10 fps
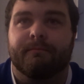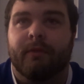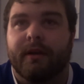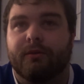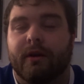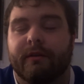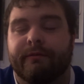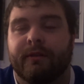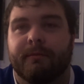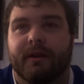played quite a
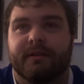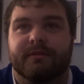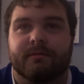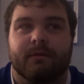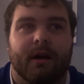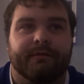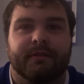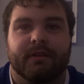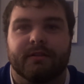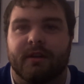few minutes,
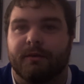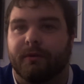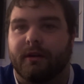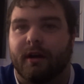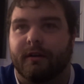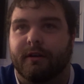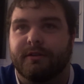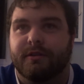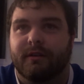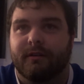obviously because Hunwick got
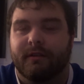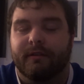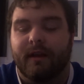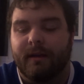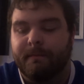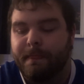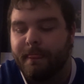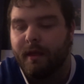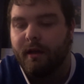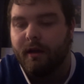injured in this game.
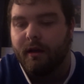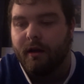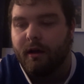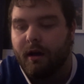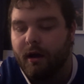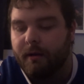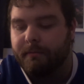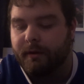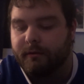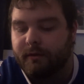Uh,
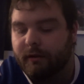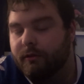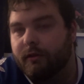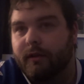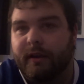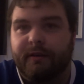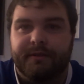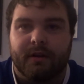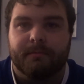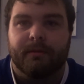but didn't look like he was
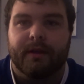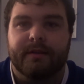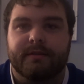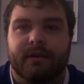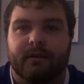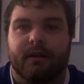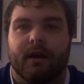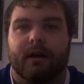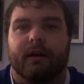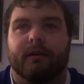out of place and
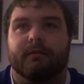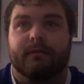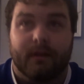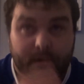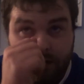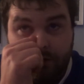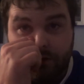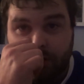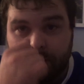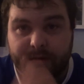uh, didn't hear
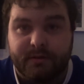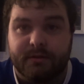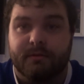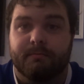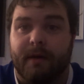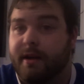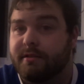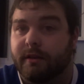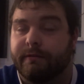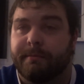too much bad
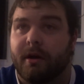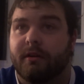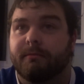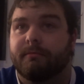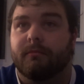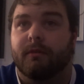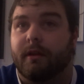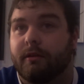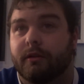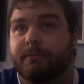stuff about him.
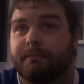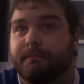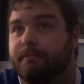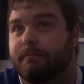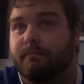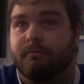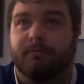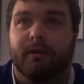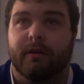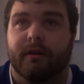He looked
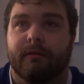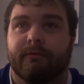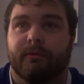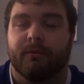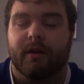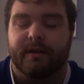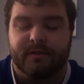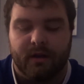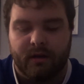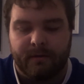pretty good from what I
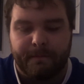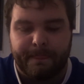saw.